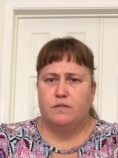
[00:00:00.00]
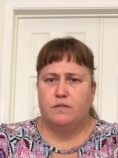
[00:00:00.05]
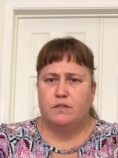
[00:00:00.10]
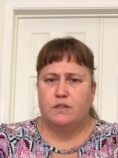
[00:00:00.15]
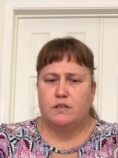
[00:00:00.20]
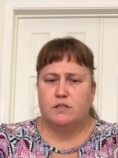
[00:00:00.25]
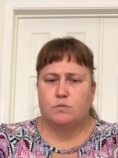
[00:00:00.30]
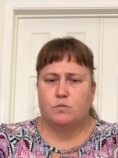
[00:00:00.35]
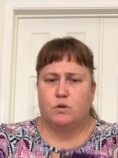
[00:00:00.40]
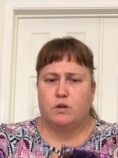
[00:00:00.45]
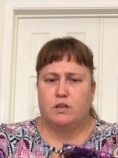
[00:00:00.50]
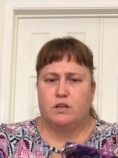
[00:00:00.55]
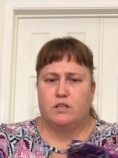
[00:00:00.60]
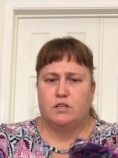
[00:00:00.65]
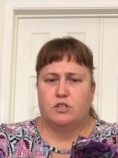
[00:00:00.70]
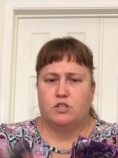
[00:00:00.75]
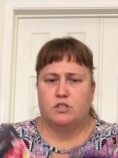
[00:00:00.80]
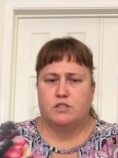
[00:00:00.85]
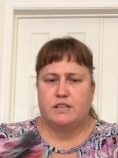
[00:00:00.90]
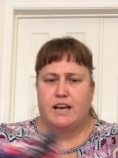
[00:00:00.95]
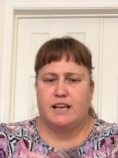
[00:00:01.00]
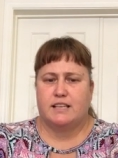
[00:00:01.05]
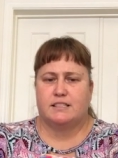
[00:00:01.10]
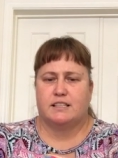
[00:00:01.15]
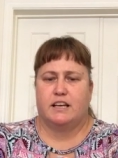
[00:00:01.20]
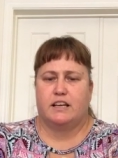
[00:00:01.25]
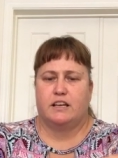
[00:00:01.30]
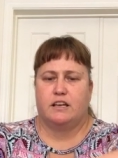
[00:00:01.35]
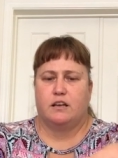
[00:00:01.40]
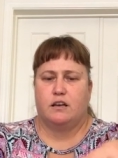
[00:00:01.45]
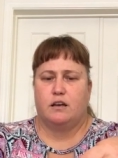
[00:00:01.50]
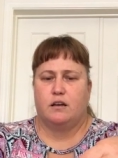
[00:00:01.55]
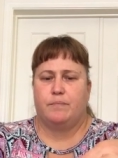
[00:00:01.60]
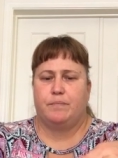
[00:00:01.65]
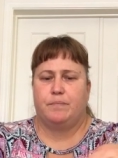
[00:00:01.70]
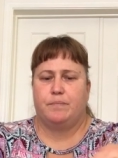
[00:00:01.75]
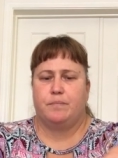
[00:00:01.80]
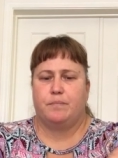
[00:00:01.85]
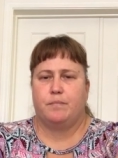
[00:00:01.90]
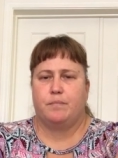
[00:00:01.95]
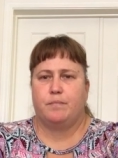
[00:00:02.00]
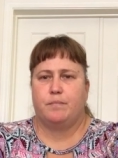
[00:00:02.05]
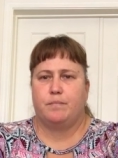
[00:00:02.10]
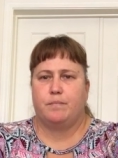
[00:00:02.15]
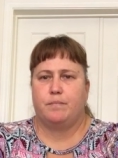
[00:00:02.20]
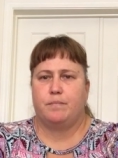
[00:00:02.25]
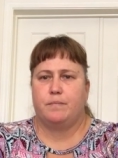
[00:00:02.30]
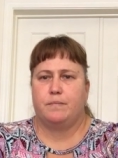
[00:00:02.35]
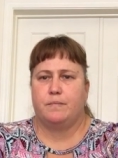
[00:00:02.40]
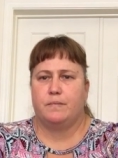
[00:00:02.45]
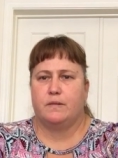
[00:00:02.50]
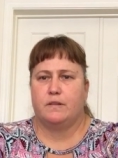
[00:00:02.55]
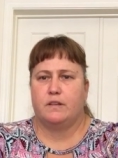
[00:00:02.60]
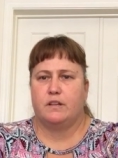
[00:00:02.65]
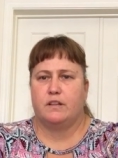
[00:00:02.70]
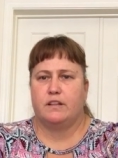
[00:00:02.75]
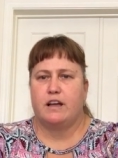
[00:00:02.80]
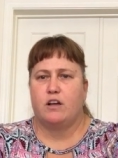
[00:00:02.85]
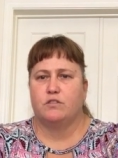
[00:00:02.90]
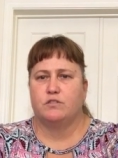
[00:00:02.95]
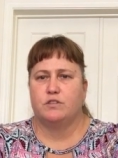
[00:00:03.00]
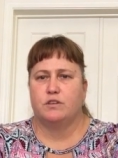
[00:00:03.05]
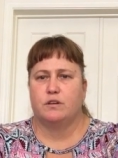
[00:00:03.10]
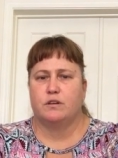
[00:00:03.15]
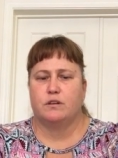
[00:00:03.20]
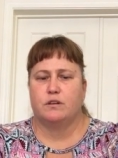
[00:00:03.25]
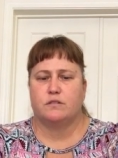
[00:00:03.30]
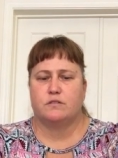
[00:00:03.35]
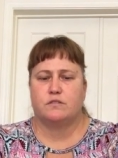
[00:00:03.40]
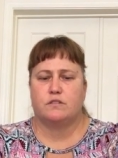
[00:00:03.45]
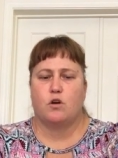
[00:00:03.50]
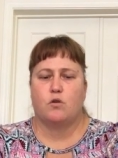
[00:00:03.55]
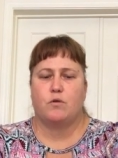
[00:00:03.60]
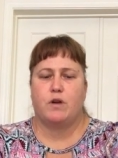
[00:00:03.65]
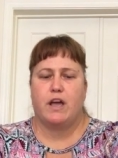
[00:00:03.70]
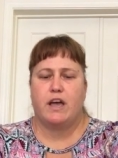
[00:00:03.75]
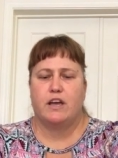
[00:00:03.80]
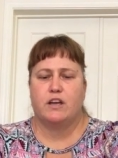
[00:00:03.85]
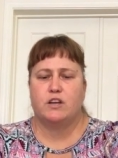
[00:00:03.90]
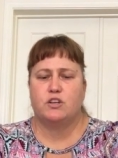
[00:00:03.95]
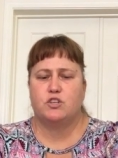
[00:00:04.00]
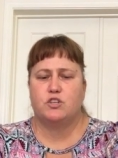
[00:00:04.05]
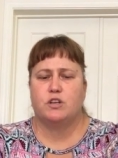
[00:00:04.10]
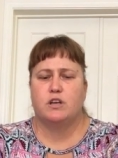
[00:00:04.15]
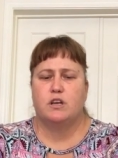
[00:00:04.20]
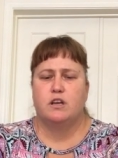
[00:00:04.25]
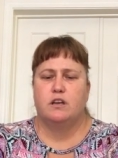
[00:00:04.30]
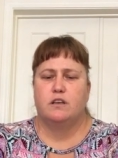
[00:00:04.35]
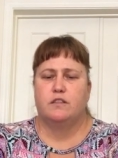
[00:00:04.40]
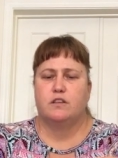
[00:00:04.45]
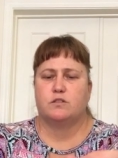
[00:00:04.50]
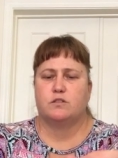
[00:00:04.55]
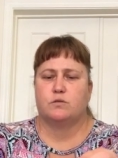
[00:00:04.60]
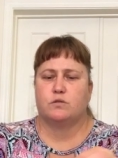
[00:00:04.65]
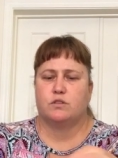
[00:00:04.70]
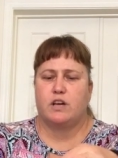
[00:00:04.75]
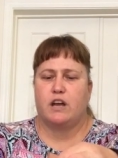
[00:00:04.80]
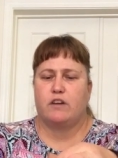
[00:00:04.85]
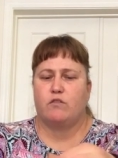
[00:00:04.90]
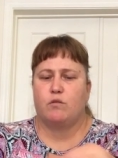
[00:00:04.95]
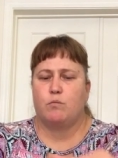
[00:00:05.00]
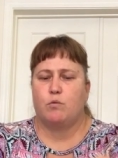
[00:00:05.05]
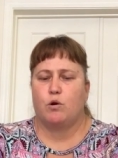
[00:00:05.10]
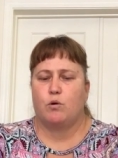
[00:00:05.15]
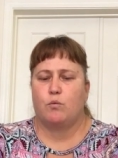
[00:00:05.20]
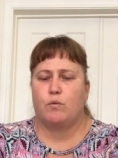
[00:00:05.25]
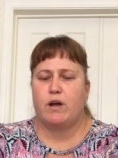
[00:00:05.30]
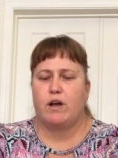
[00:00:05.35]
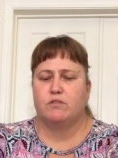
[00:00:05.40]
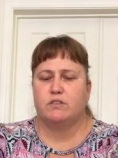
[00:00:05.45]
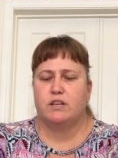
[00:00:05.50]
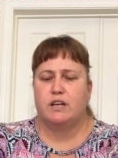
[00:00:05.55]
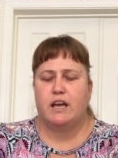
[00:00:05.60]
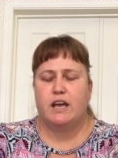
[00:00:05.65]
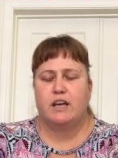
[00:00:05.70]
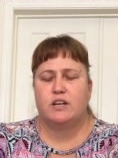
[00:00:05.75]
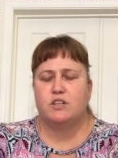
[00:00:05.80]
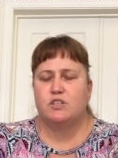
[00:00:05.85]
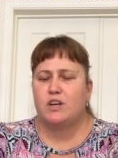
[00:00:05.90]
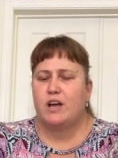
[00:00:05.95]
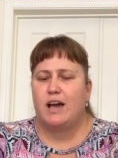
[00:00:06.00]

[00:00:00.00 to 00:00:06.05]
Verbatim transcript: This one just has like a down to sewn edge. This one's kind of a more rounded edge.